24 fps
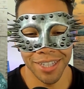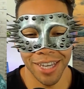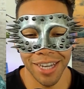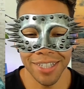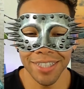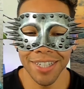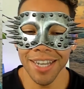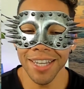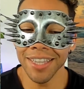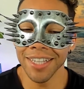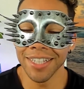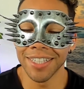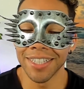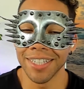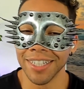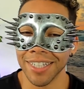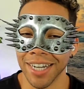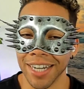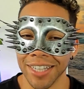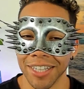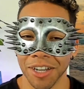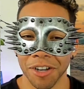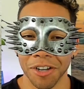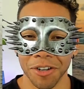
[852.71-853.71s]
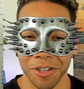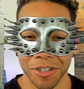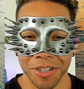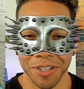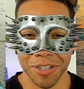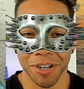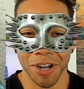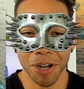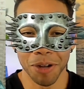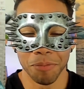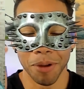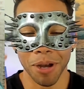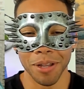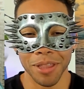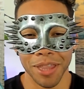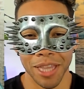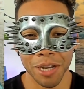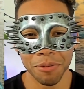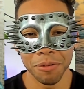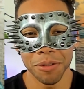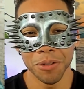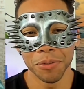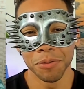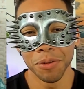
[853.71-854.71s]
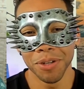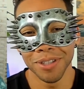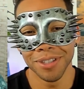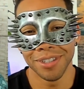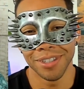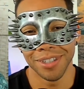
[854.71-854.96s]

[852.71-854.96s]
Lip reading: That's not the scene I thought you were going to talk about. There was one